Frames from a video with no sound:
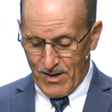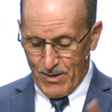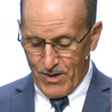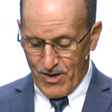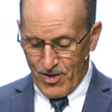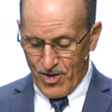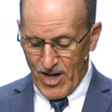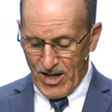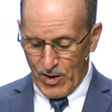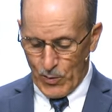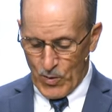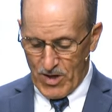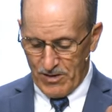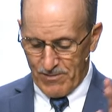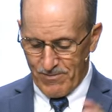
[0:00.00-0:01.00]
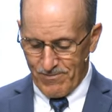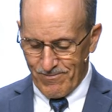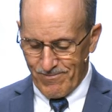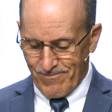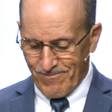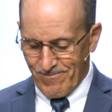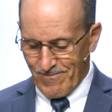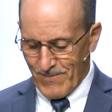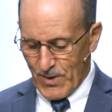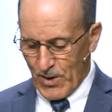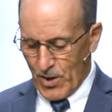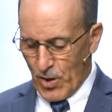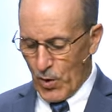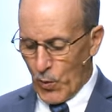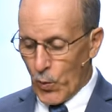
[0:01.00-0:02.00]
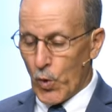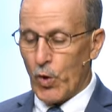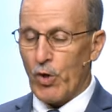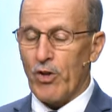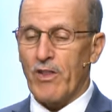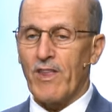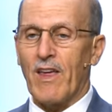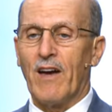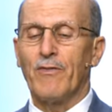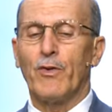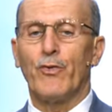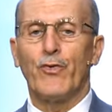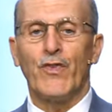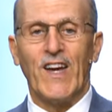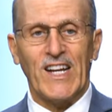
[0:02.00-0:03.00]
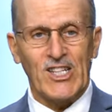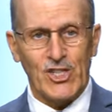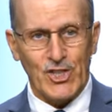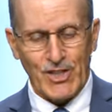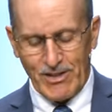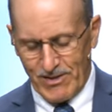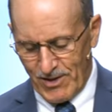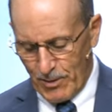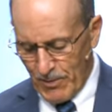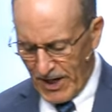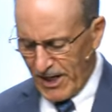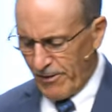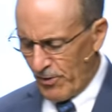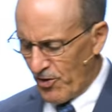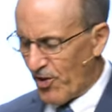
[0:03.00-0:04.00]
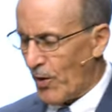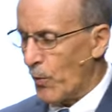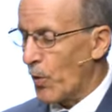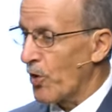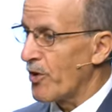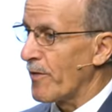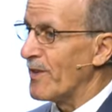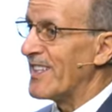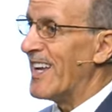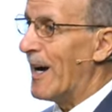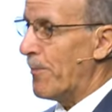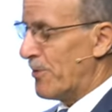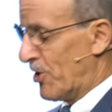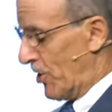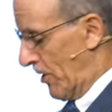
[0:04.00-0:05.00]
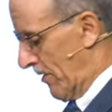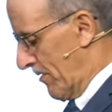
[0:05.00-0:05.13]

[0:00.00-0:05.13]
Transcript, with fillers: Second one words of affection. You might even say words of adoption